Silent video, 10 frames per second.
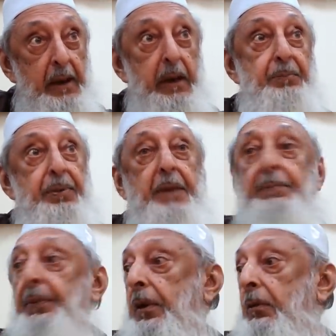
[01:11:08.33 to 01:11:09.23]
A
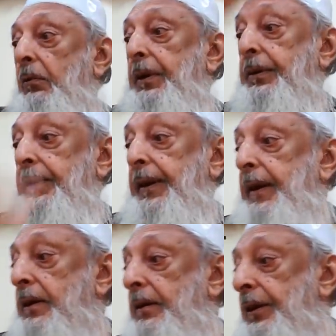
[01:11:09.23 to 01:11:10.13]
people with
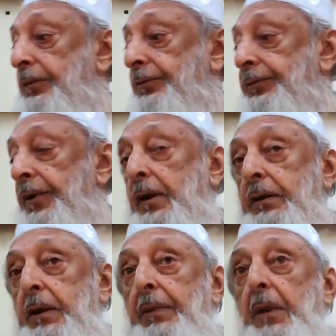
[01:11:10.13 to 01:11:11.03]

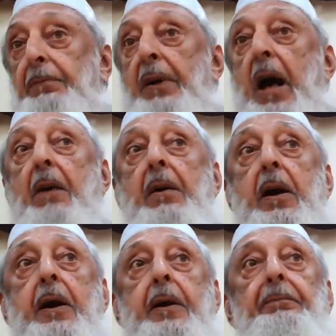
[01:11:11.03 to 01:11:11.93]
indestructible power,